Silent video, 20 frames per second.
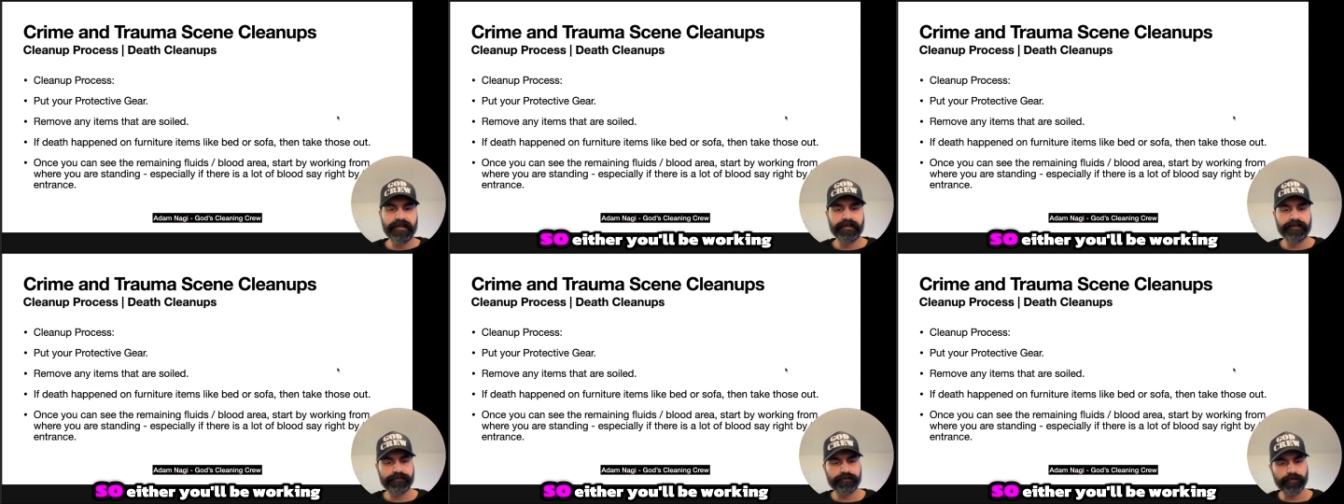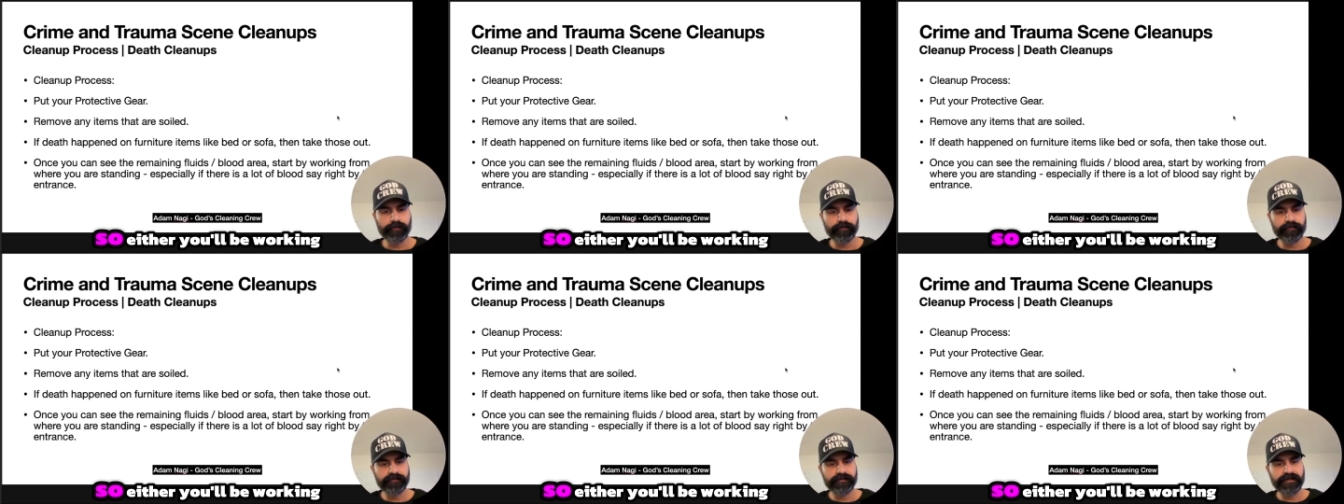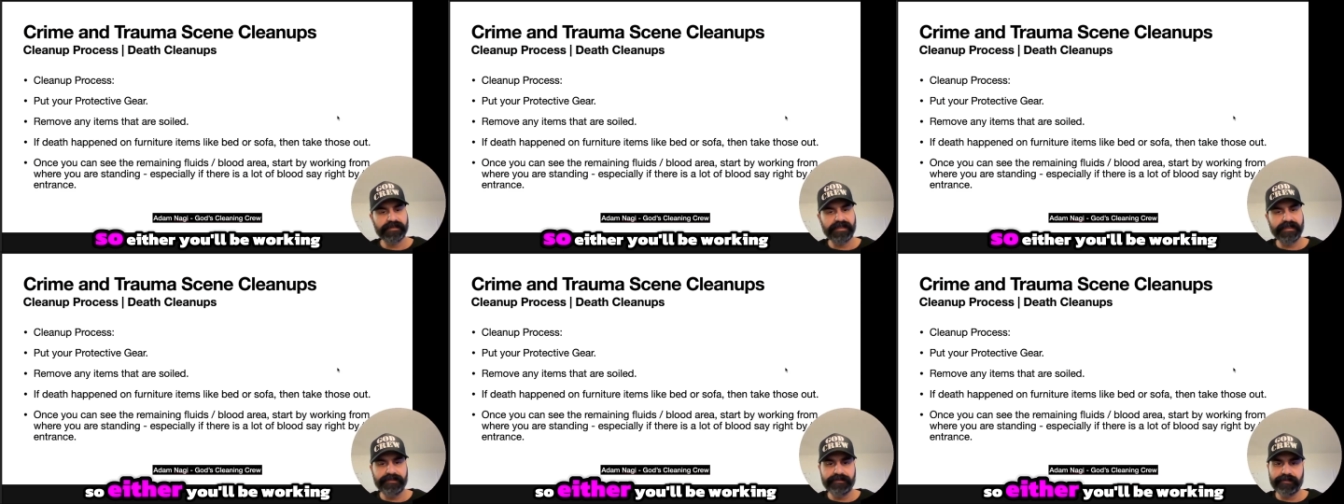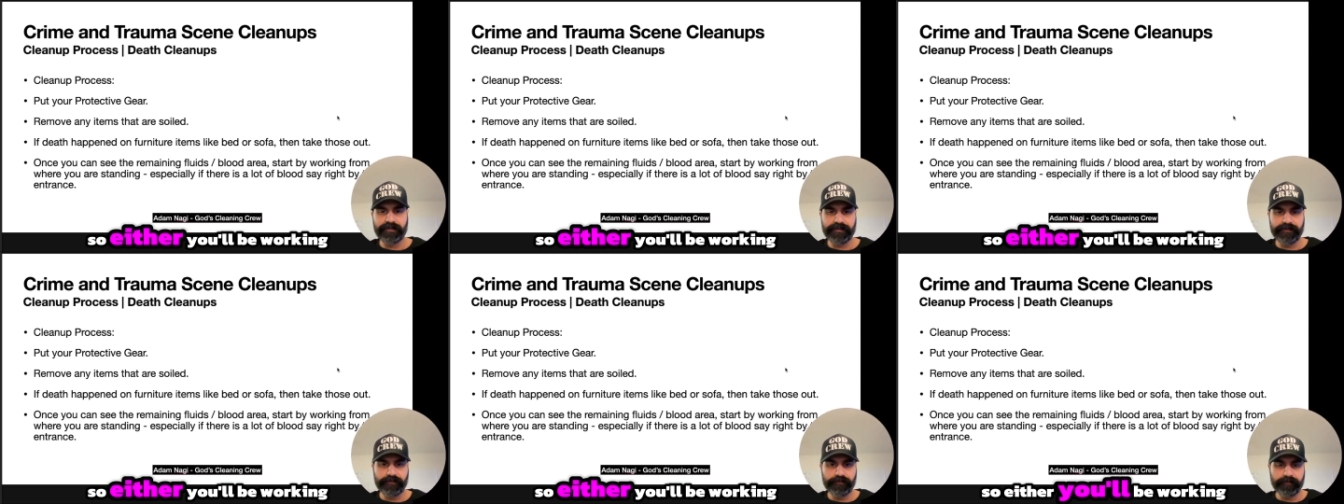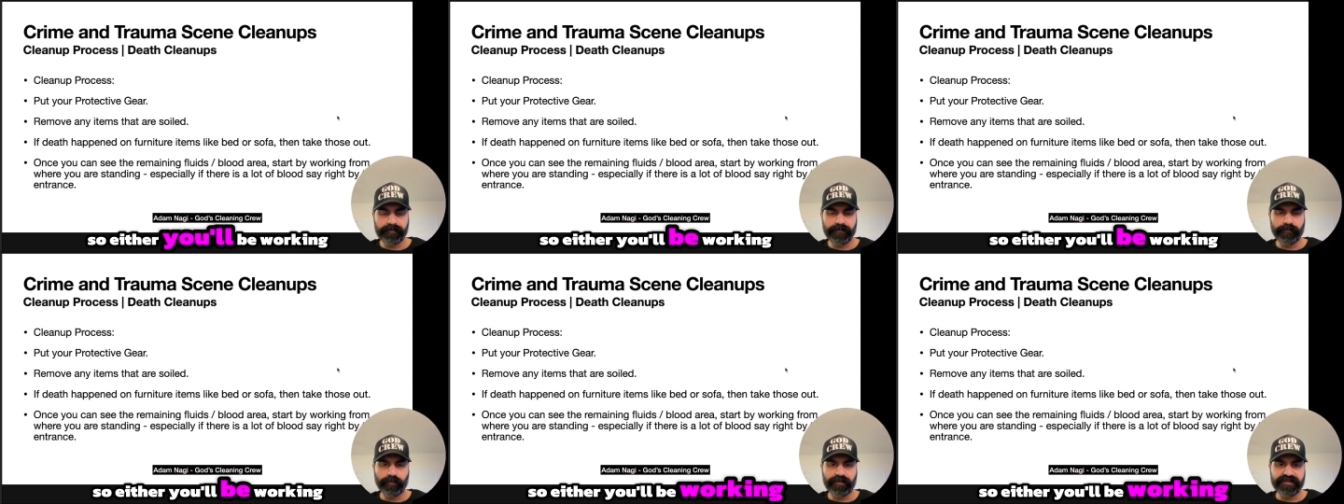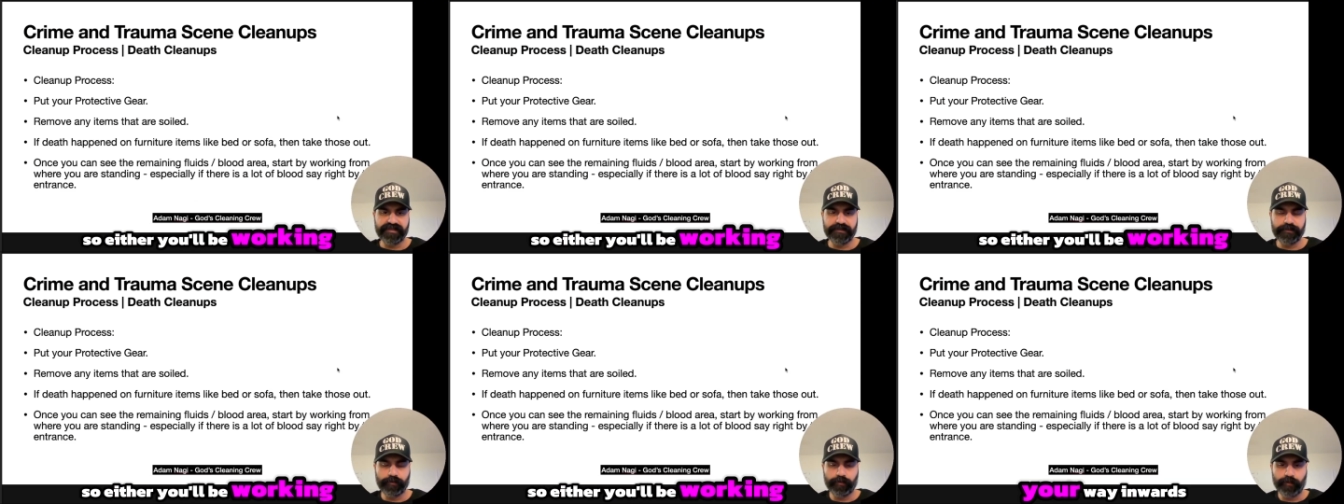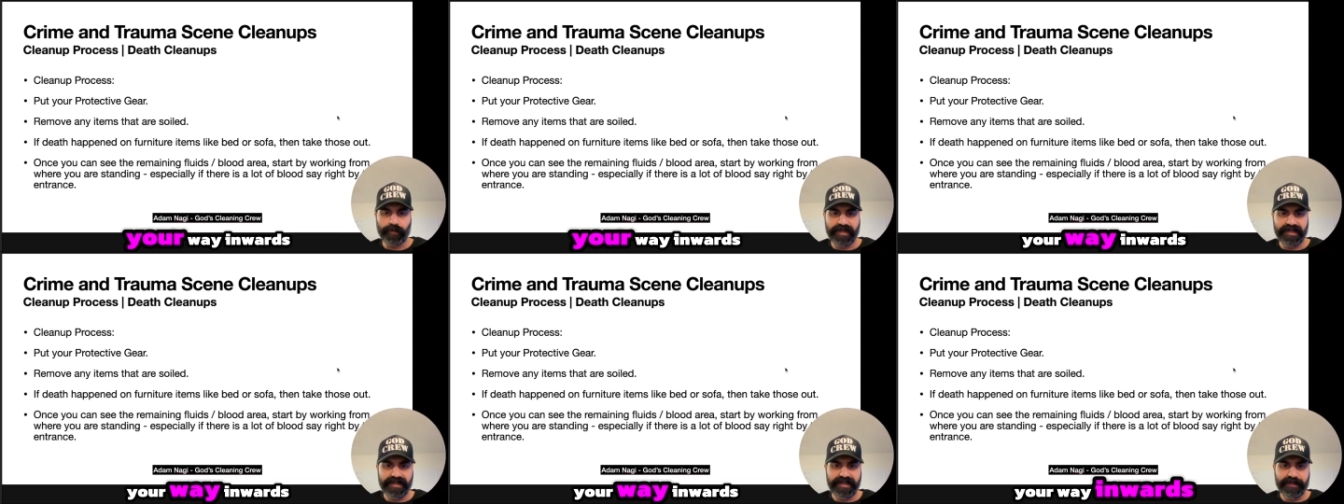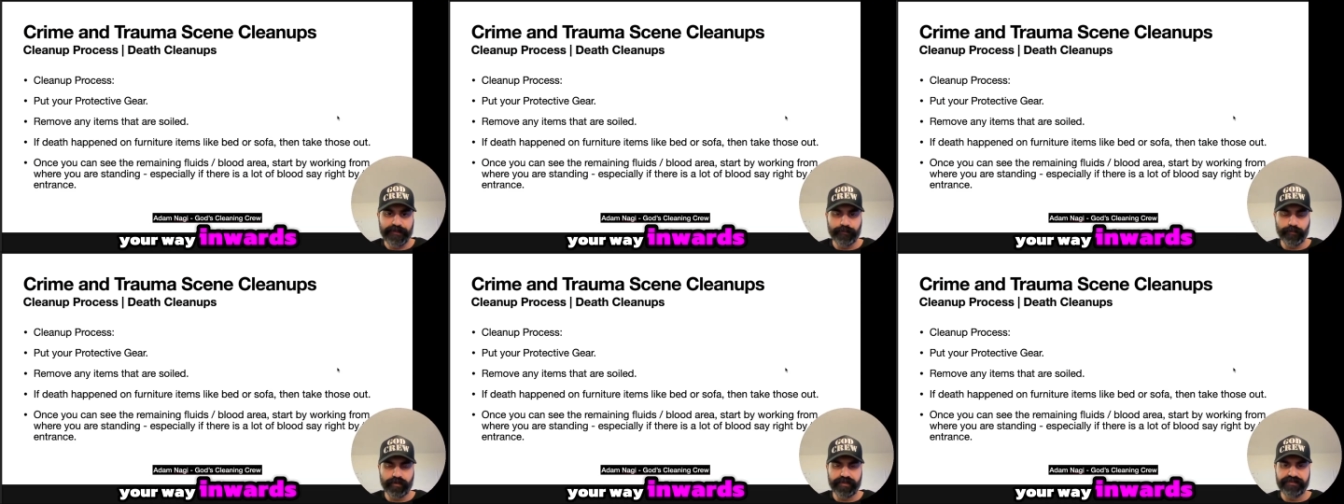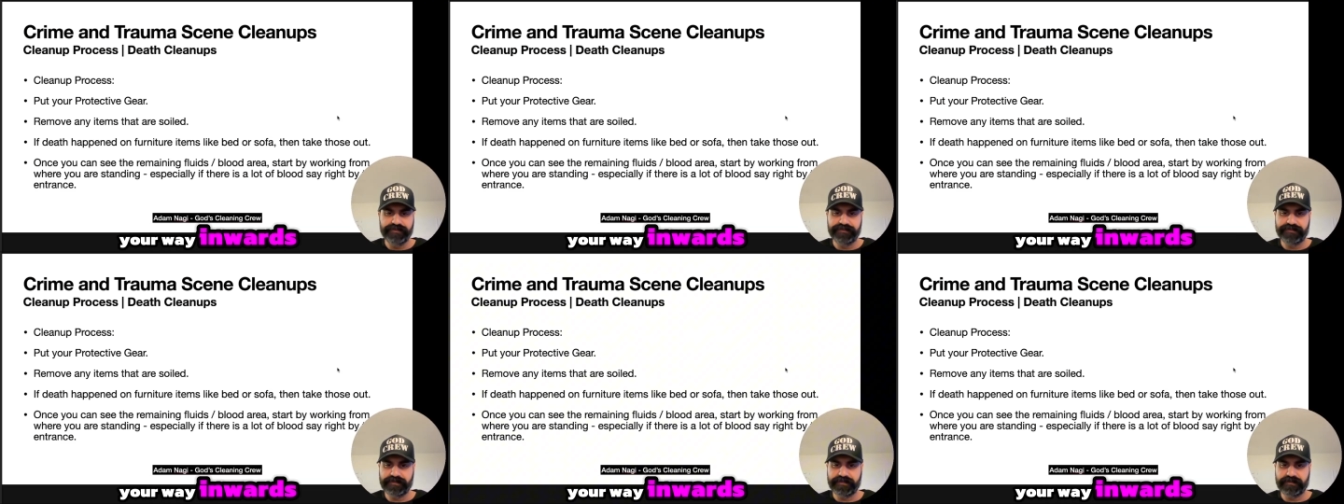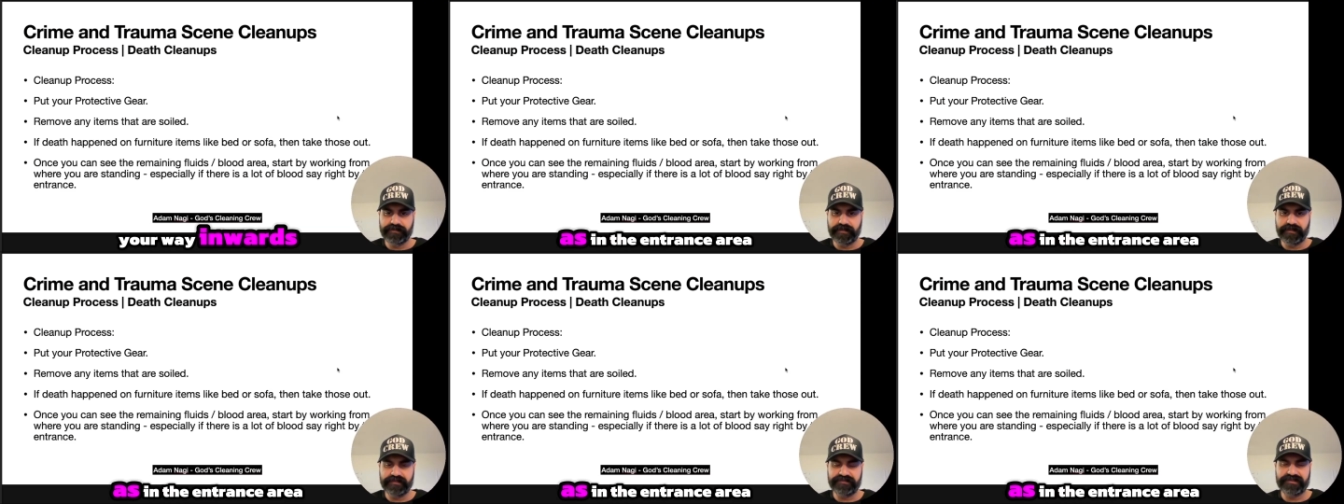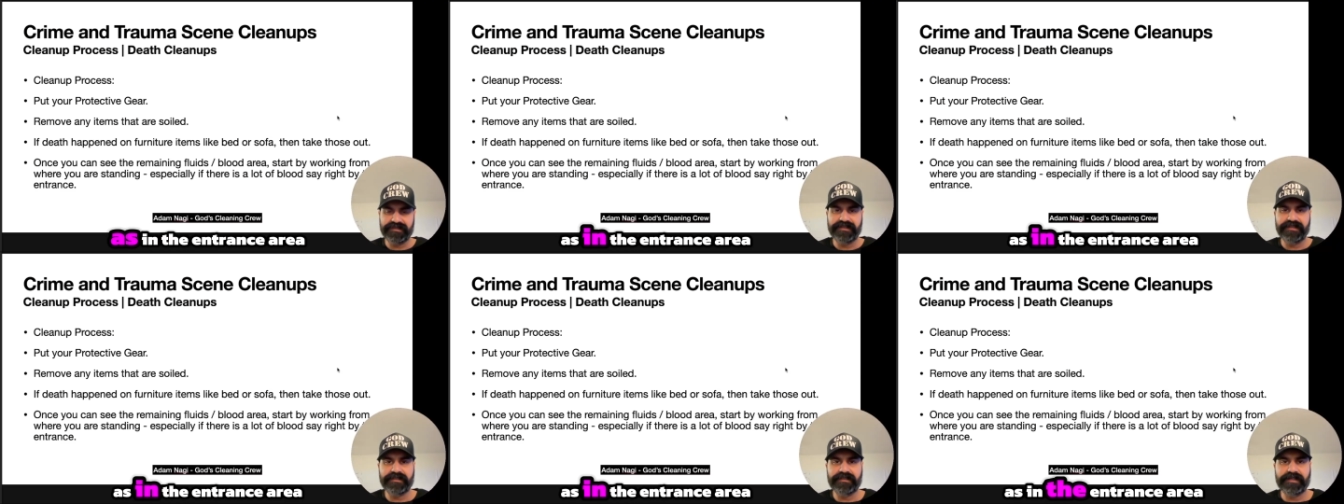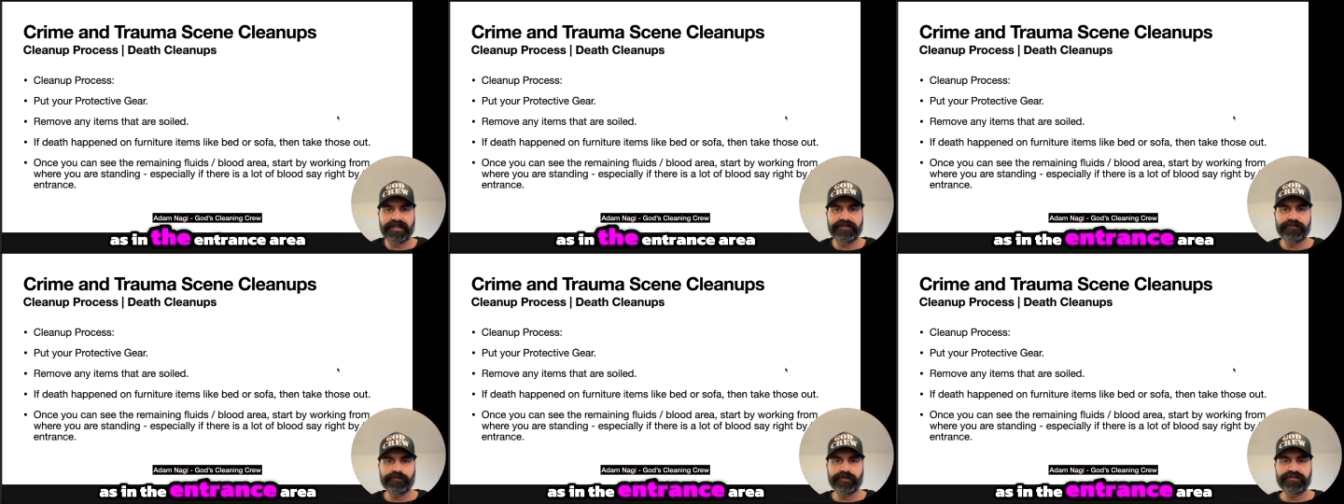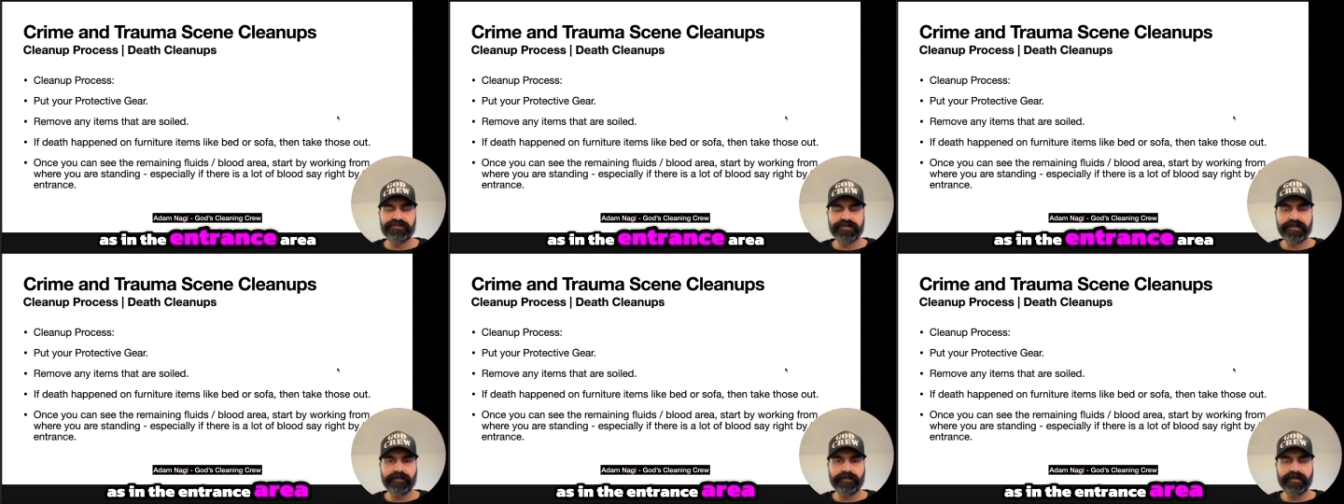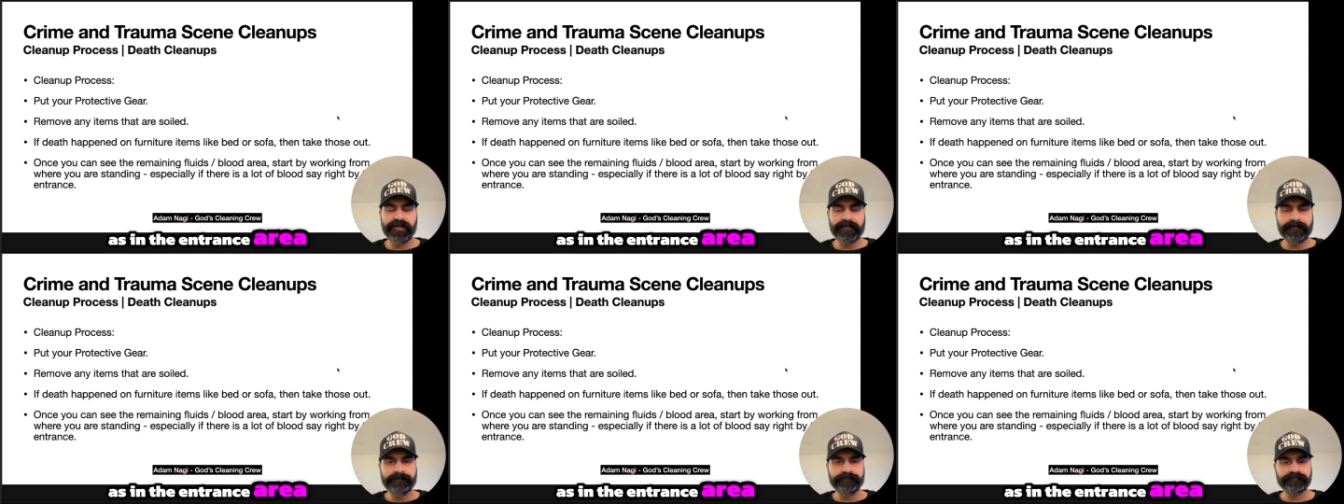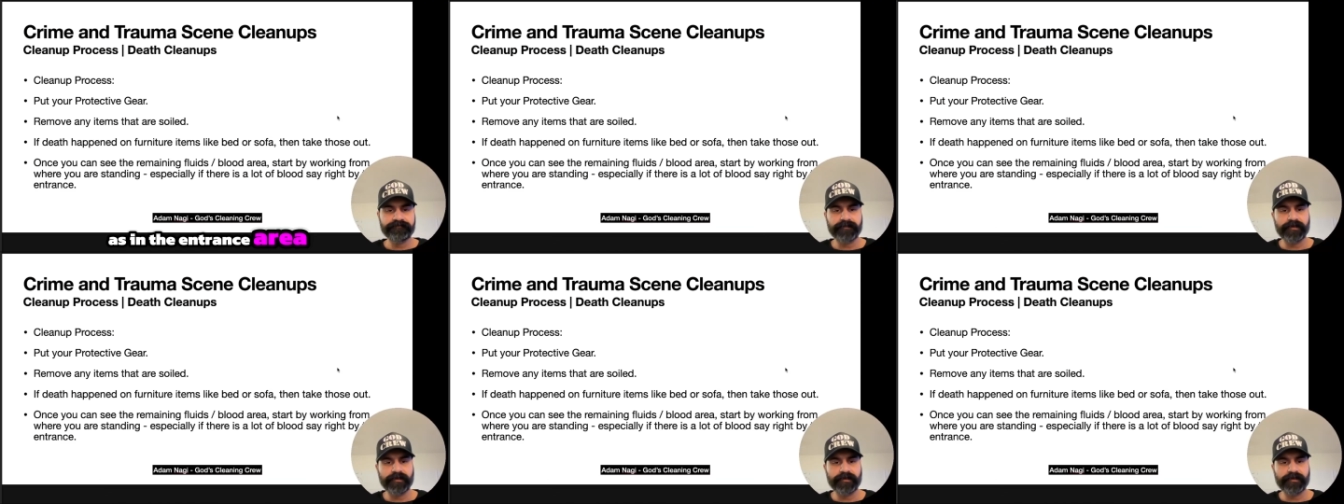So either you'll be working your way inwards as in an entrance area,